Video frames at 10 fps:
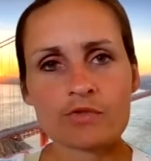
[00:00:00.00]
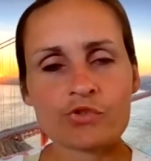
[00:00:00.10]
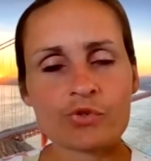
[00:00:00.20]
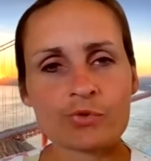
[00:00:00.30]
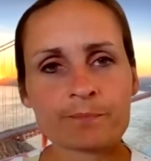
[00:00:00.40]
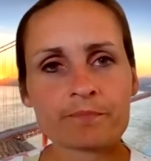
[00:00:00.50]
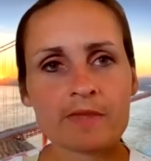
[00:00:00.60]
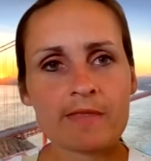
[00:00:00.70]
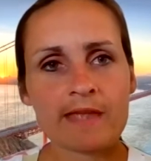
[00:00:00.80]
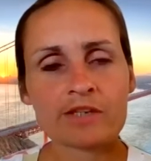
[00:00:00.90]
Sure.
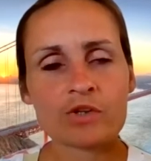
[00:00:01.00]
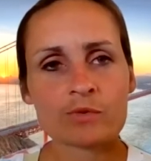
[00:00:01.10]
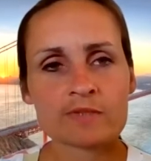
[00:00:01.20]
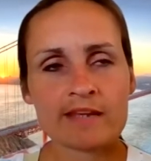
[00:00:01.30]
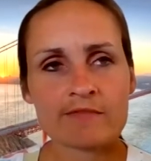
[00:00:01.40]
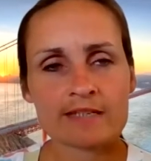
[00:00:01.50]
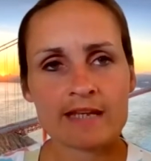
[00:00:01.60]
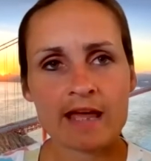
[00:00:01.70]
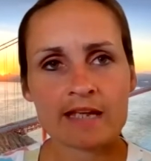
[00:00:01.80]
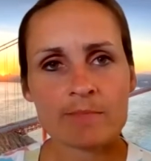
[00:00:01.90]
Thank you, David.
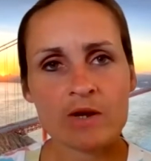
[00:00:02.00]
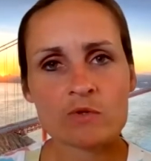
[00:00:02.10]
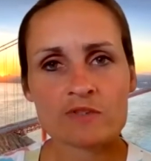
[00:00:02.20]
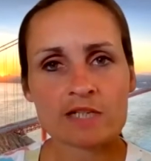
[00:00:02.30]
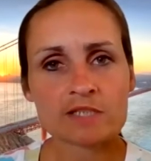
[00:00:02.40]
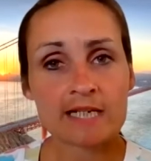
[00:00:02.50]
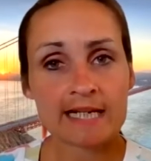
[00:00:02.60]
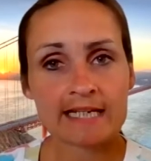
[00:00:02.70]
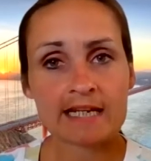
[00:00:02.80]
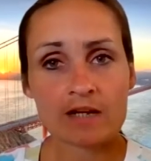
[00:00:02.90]
I'm a consultant
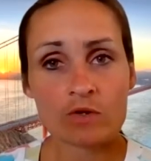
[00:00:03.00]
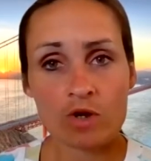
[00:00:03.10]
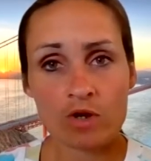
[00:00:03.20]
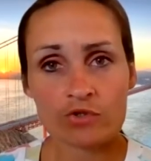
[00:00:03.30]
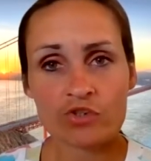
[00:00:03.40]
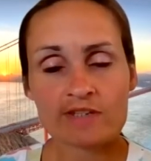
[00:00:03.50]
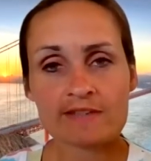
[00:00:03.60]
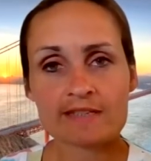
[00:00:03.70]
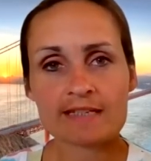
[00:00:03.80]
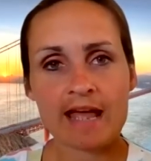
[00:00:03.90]
clinical
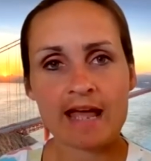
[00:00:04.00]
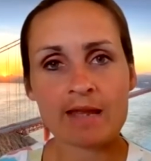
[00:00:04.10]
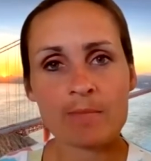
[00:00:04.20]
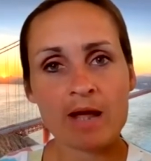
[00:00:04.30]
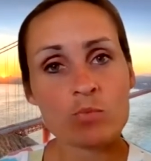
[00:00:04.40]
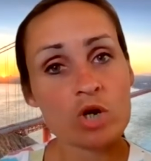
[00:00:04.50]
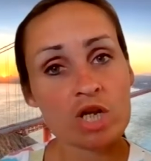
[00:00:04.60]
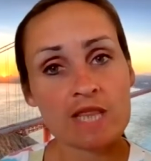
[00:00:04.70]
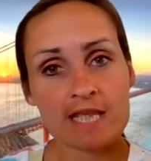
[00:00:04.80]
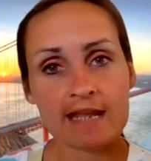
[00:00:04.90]
oncologist. I work
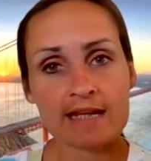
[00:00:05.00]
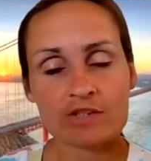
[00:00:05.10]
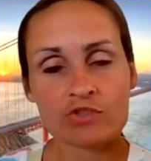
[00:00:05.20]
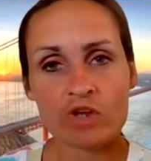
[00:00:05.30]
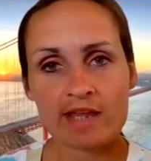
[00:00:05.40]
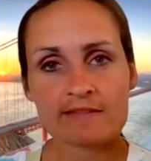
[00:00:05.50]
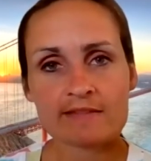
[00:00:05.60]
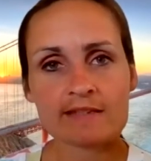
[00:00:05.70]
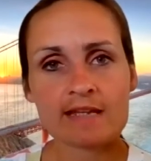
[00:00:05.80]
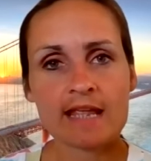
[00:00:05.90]
in the
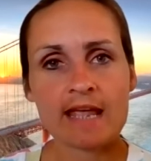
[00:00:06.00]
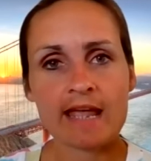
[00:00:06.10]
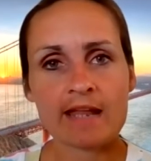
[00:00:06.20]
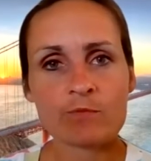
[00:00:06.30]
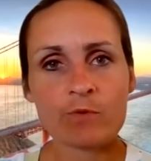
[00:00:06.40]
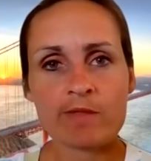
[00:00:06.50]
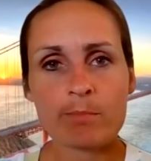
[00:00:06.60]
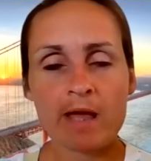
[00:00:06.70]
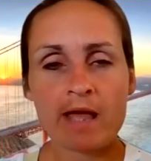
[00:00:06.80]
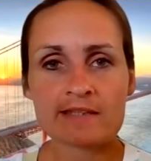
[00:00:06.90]
NHS, and for the
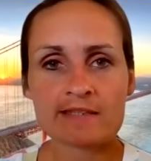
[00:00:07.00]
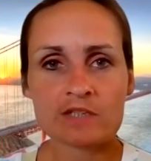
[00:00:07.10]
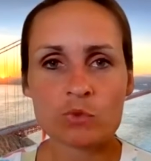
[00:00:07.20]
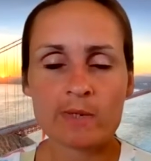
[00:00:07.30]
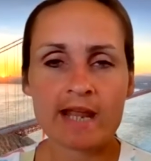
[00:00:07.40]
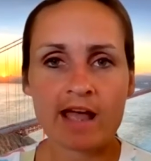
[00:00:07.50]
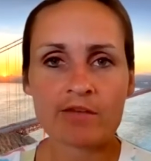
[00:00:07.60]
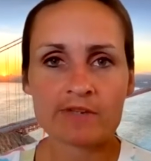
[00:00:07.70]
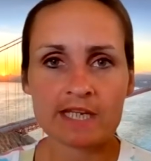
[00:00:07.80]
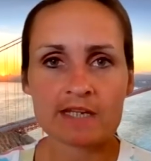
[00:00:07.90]
past 2.5
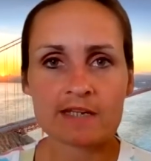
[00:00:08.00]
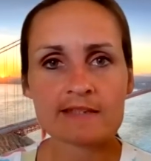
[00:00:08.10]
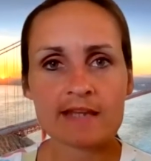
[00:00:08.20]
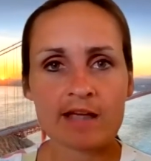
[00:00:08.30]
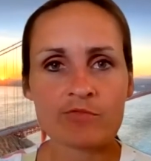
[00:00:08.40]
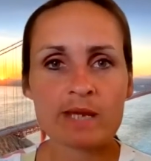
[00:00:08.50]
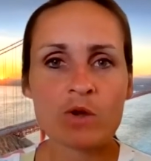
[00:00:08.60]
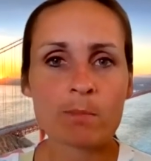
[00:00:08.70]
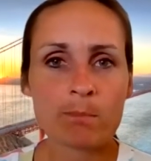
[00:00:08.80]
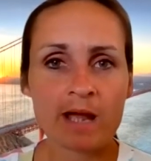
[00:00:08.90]
years, I have been
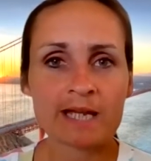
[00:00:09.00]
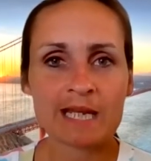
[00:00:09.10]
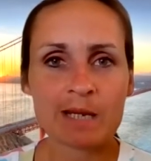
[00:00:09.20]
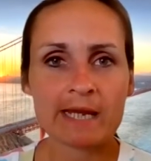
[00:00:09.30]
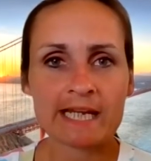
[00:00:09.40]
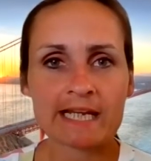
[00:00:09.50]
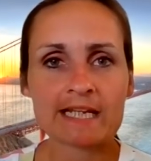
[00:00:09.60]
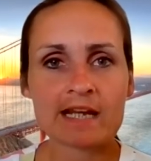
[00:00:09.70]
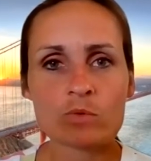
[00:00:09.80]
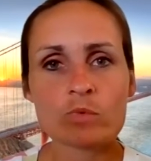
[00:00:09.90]
combining my
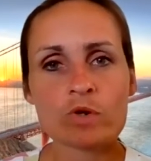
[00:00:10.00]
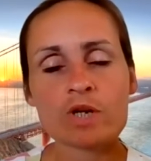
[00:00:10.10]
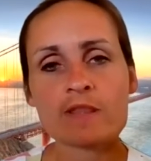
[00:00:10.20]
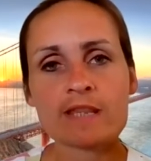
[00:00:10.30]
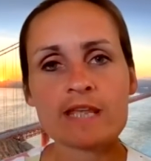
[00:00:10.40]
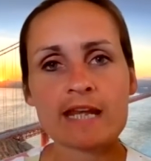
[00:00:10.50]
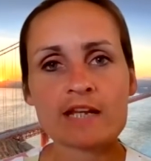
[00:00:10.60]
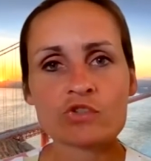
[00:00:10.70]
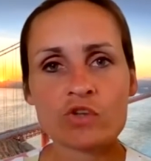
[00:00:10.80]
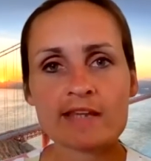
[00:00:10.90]
clinical work in the
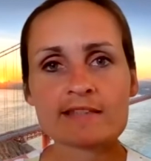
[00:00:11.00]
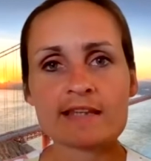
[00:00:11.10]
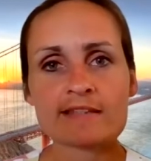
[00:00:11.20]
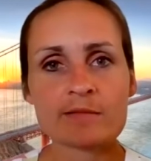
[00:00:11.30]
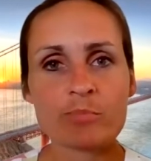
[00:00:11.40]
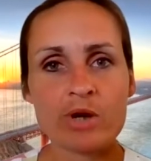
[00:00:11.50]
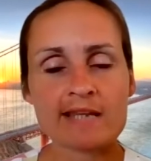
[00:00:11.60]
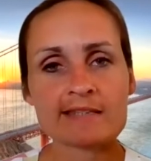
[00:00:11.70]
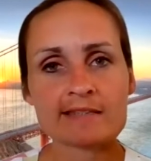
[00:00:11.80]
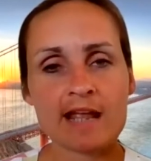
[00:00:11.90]
NHS as a
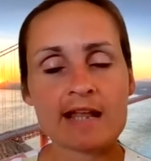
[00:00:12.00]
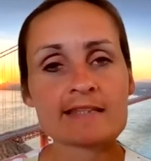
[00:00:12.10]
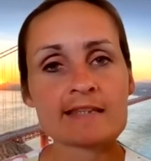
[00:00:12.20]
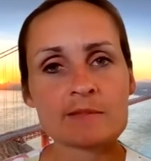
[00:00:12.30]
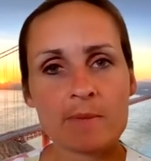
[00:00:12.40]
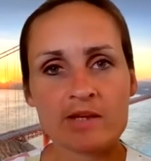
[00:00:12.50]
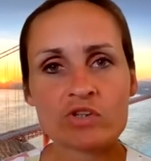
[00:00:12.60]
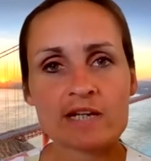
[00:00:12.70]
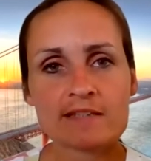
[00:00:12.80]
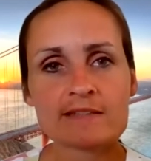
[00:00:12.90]
breast cancer
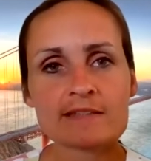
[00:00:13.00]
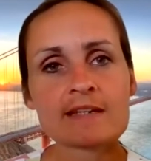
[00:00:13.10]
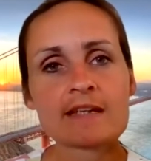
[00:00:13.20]
specialist